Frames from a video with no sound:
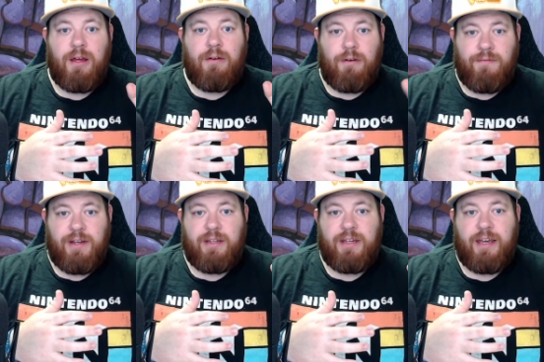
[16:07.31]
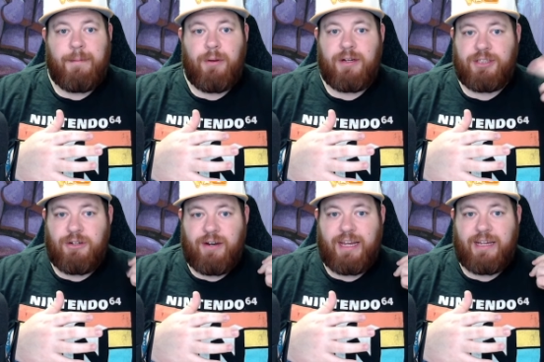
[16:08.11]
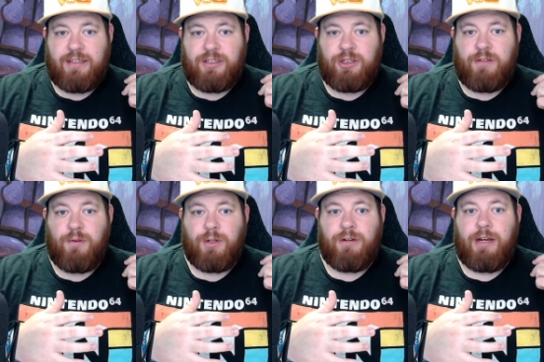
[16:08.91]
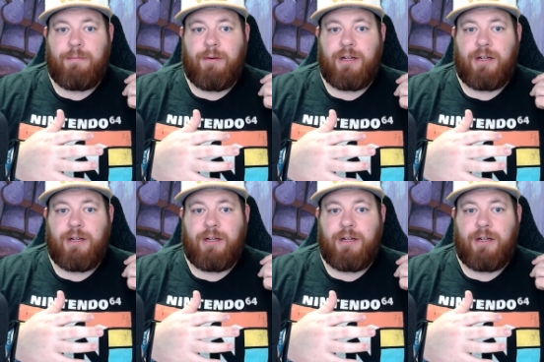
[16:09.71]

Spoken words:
Reveal it and put it into your hand, then shuffle your library.